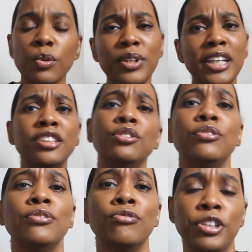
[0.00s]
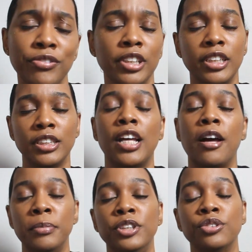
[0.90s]
when they do re-release,
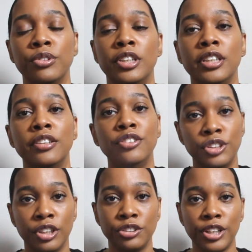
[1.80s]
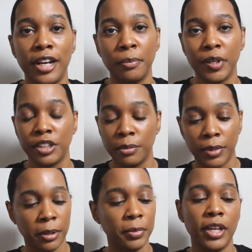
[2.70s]
I'll be sure to, you know, try to pick them
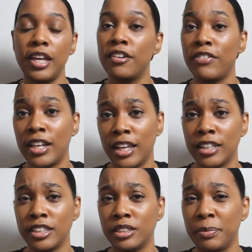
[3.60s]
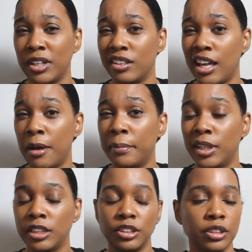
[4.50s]
up if I like this pair that
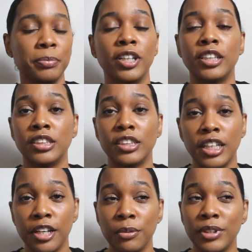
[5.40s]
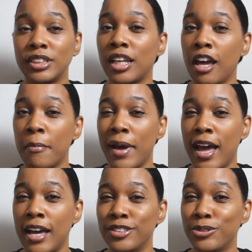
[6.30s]
much, because the tan ones, I got my
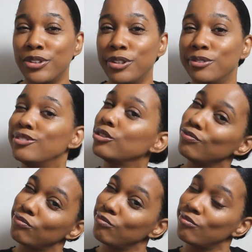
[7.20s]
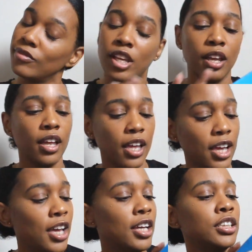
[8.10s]
eyes on those.
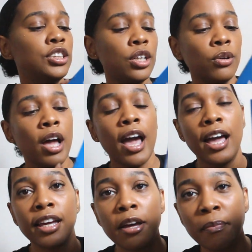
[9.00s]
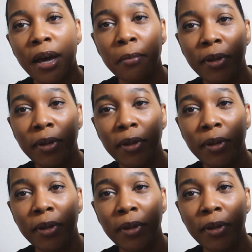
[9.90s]
So I got my